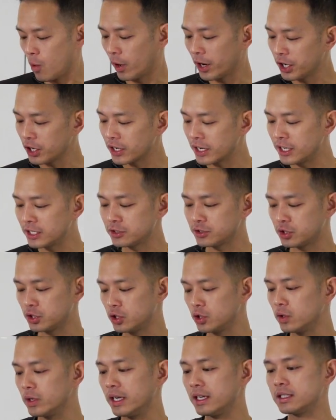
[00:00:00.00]
What you're gonna
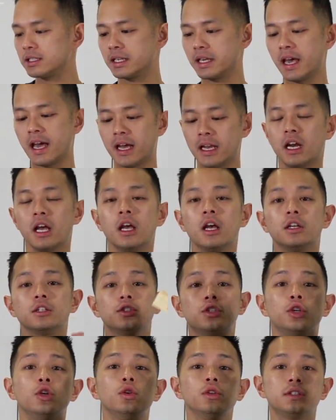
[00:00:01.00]
do is get
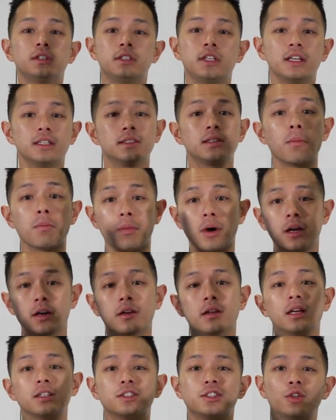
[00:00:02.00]
2 sticks of butter,
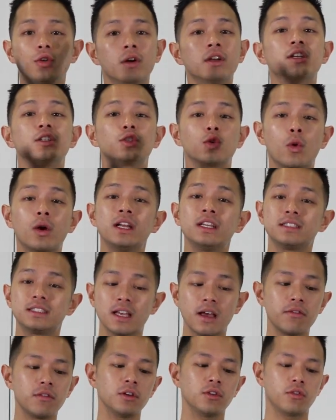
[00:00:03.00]
that's
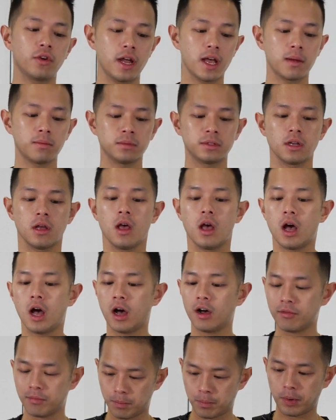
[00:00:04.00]
227 grams
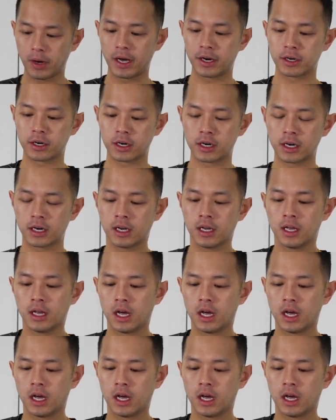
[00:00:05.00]
of butter.